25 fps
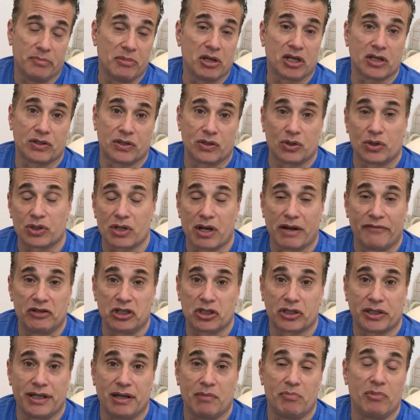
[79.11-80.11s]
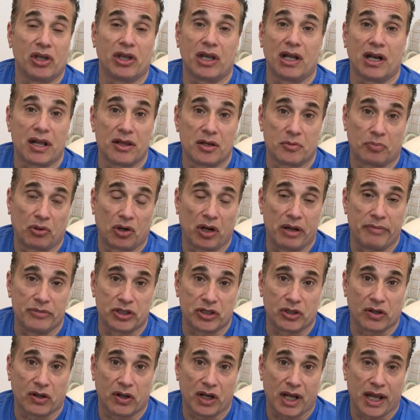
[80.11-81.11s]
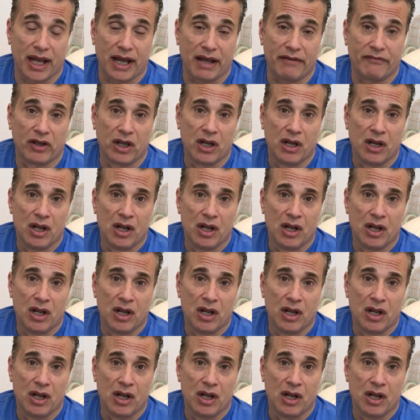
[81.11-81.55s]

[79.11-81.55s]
because there's obviously a million other problems you could have.